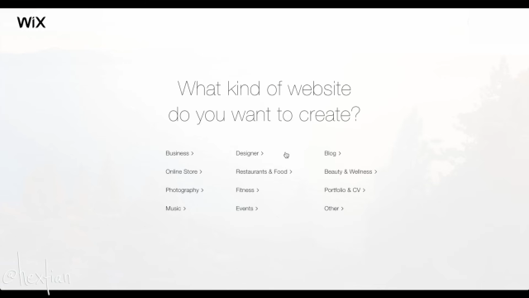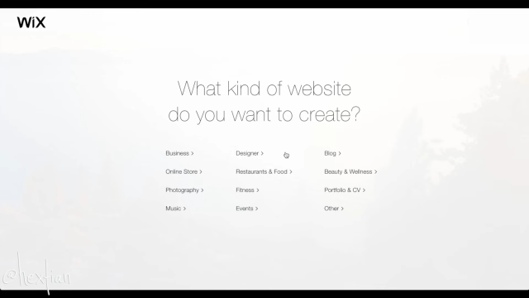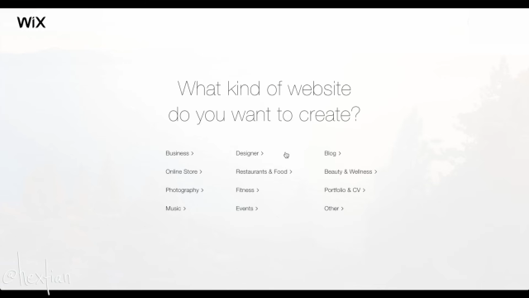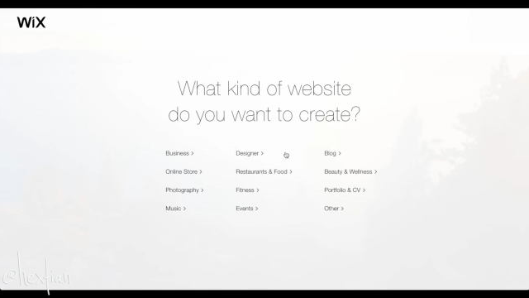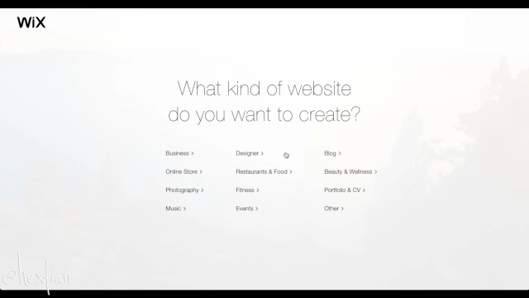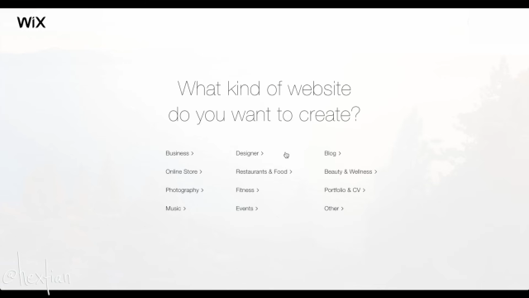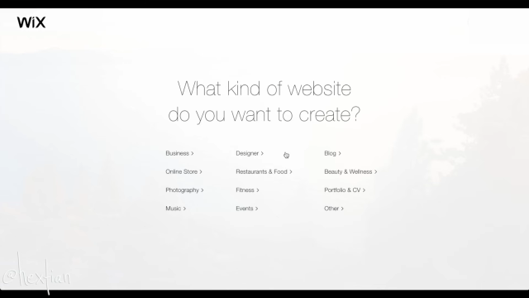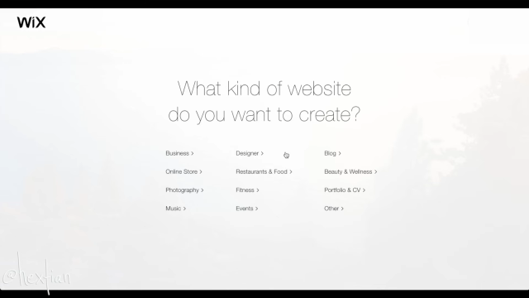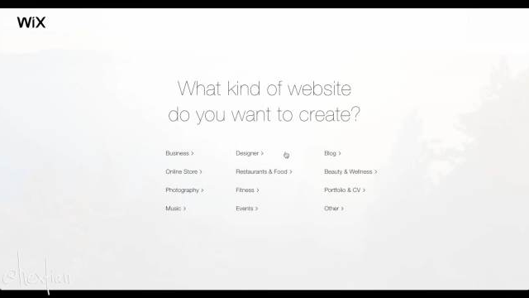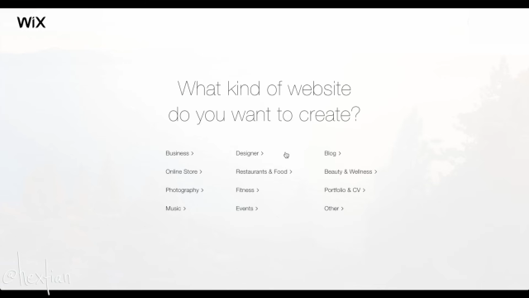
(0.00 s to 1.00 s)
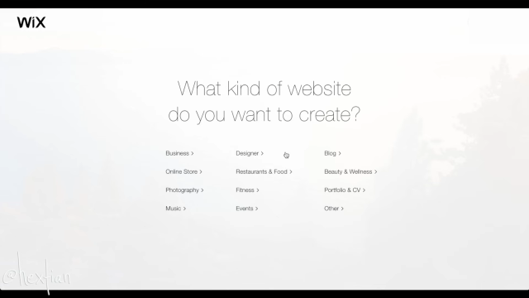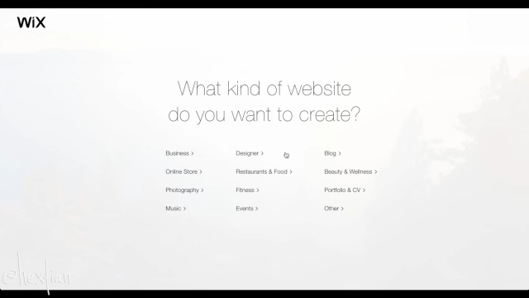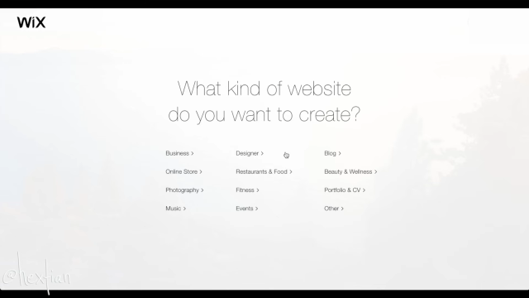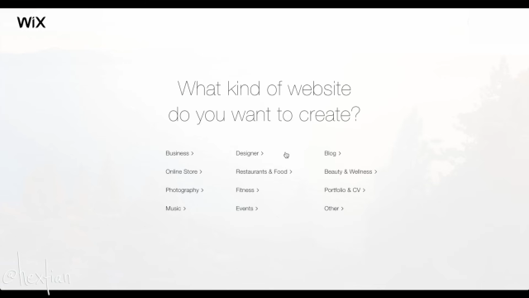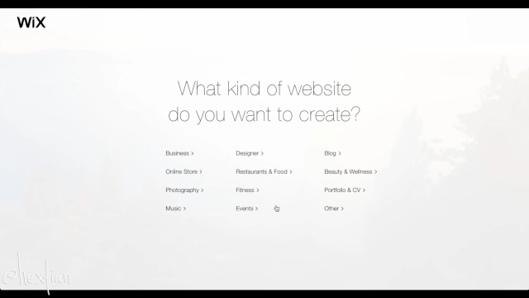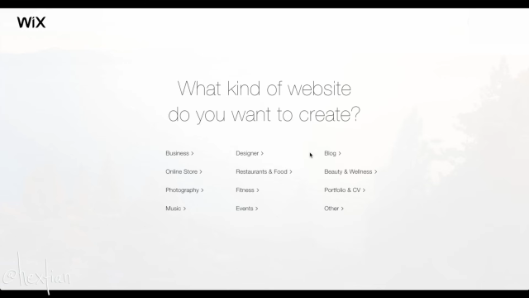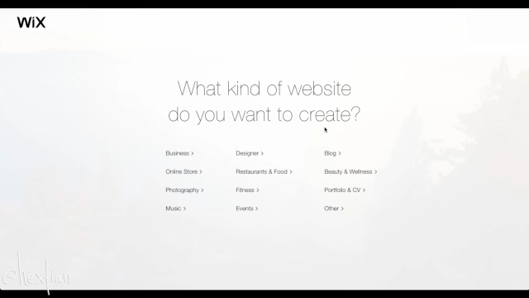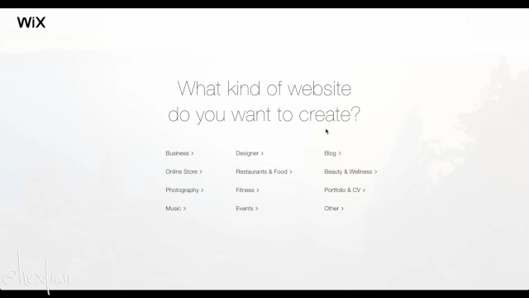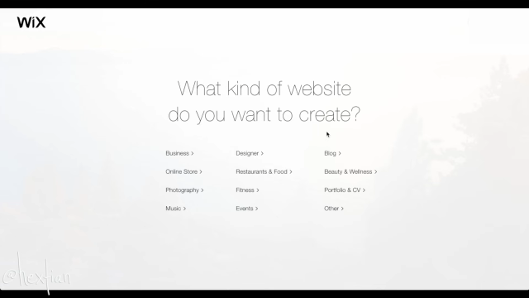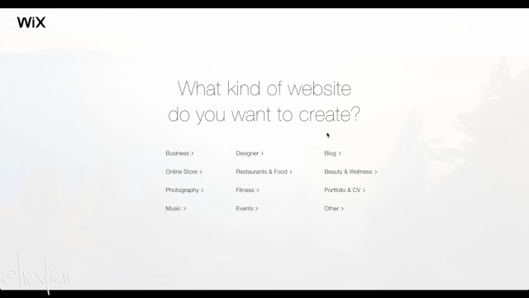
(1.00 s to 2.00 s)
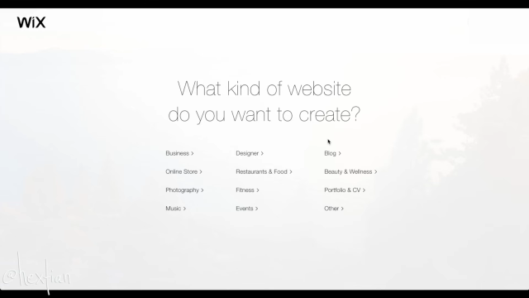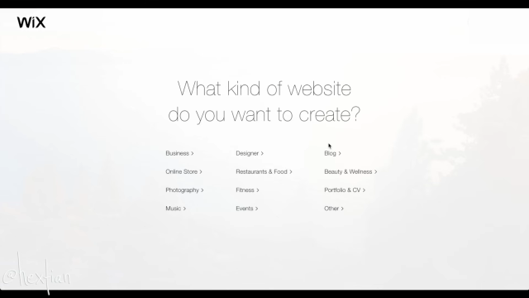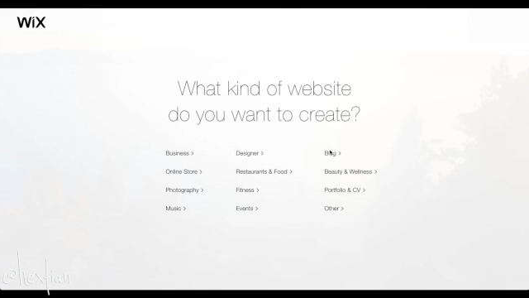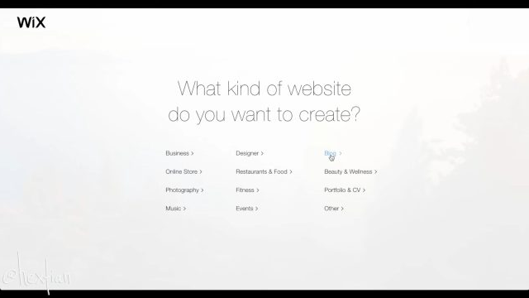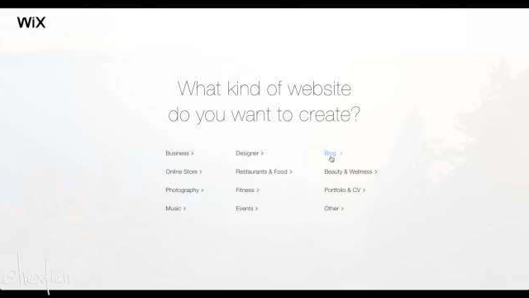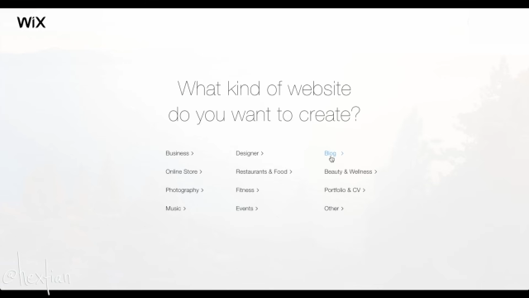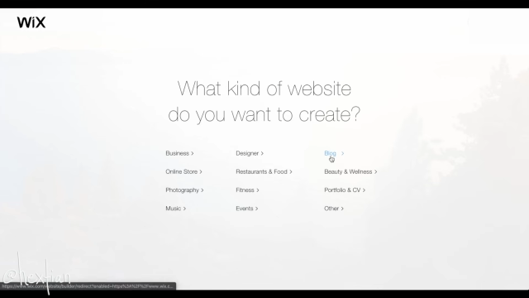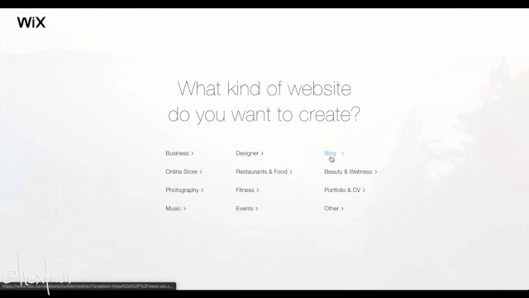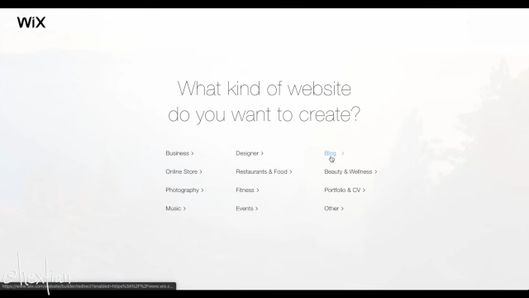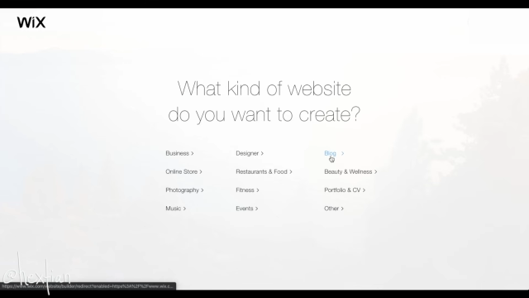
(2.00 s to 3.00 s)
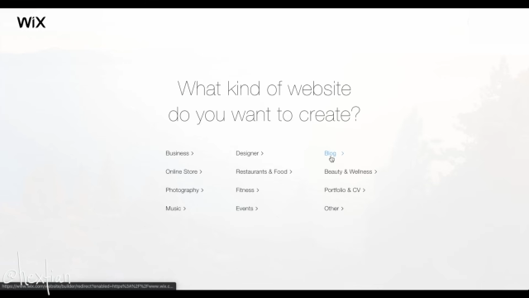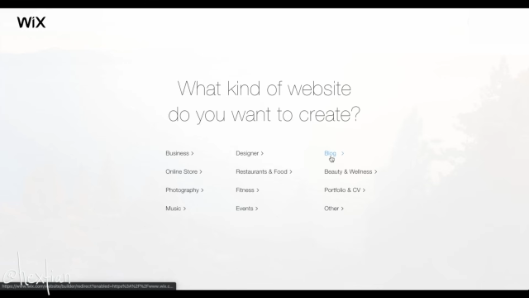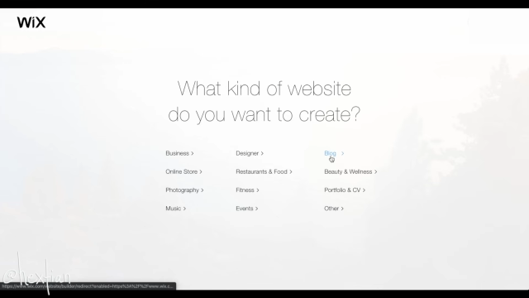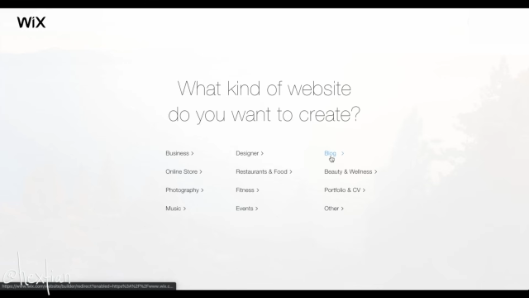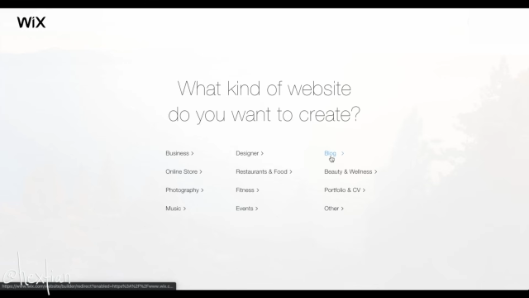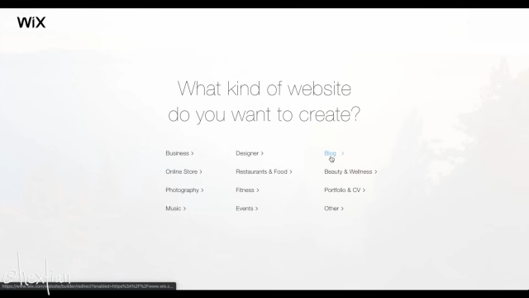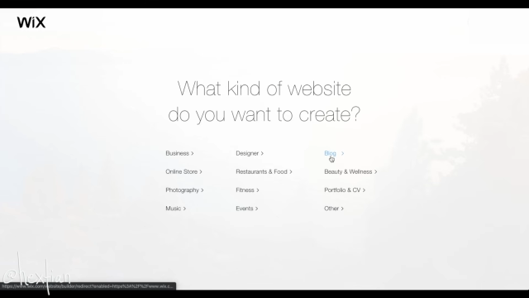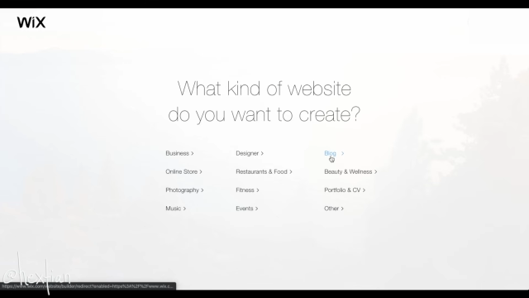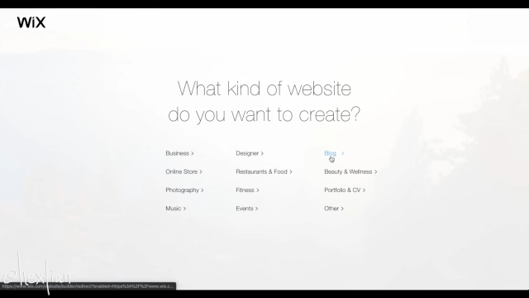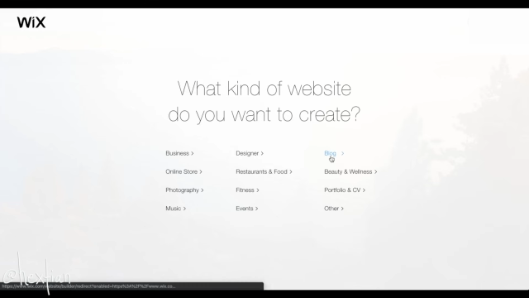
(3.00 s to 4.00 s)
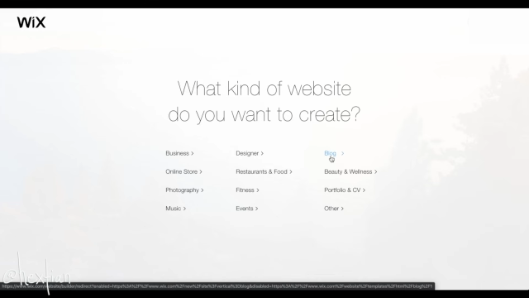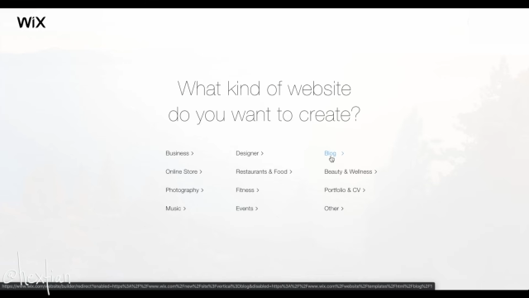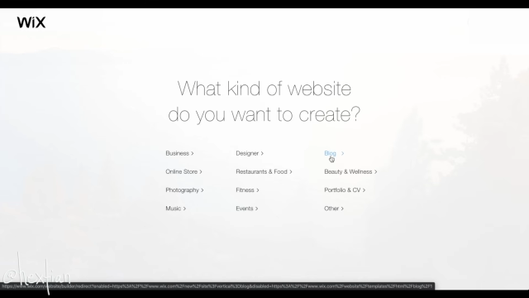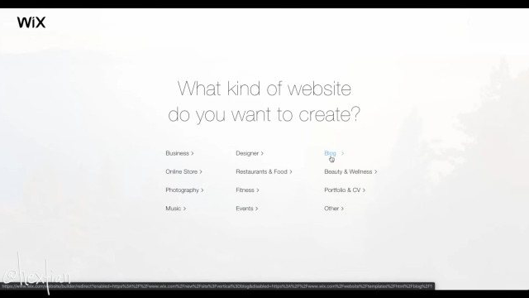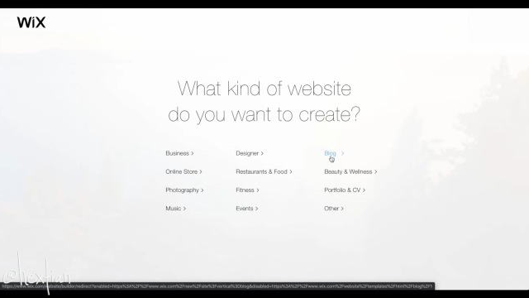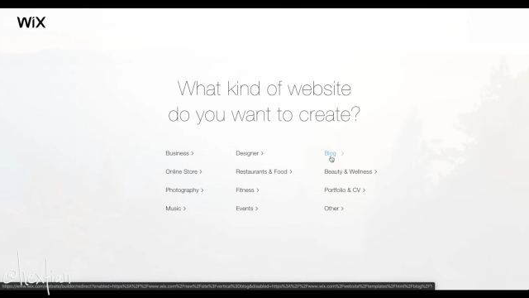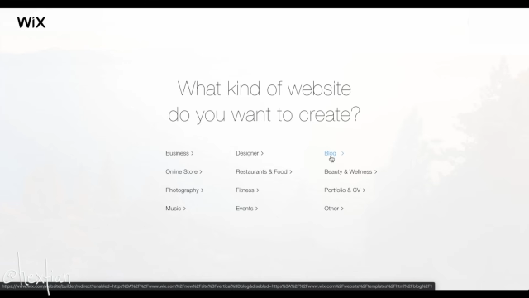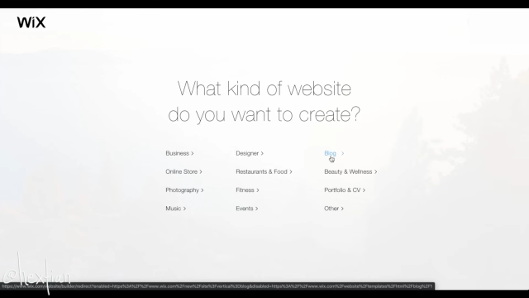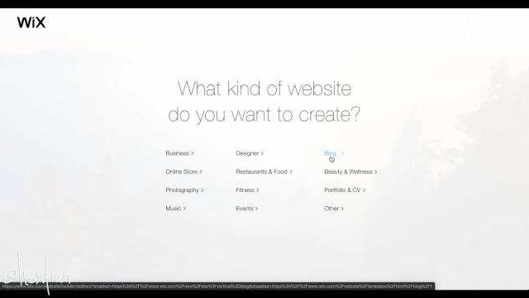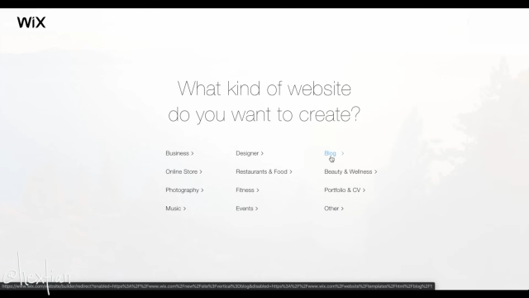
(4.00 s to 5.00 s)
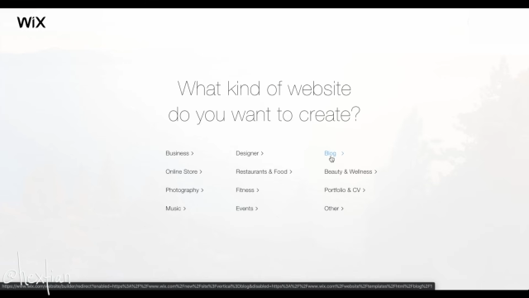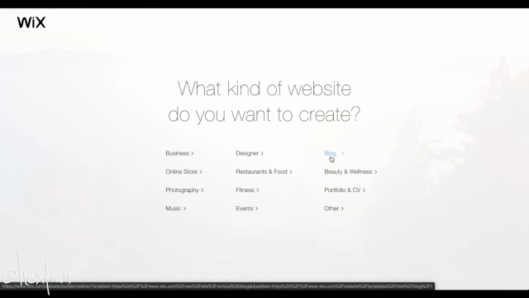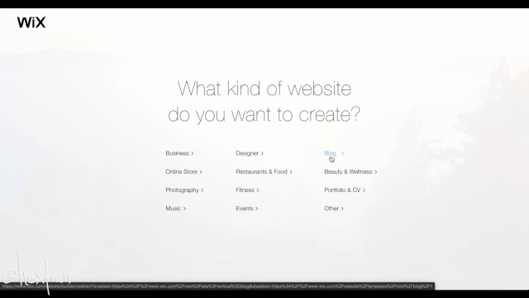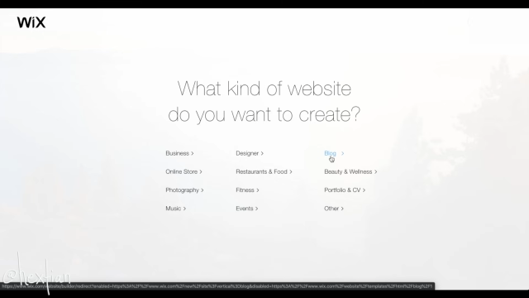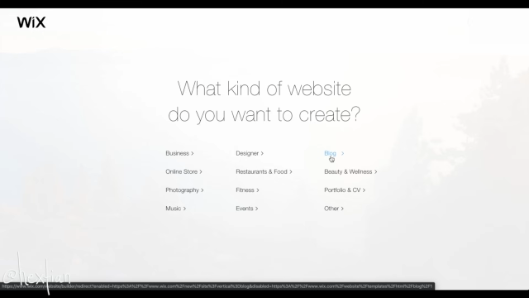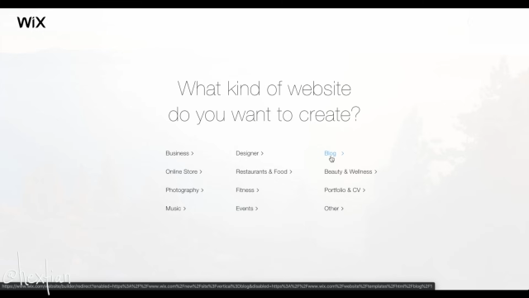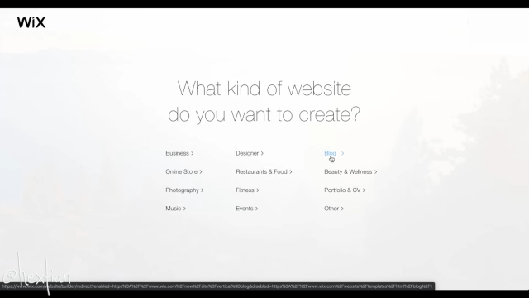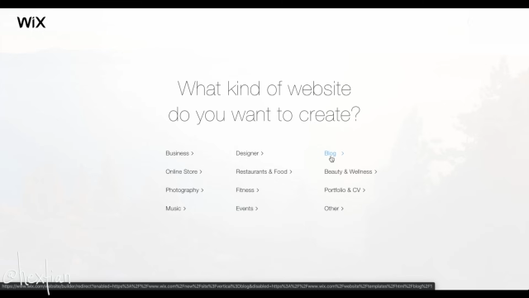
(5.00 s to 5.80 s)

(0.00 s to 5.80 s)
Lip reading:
No face is visible, so there are no lips to read.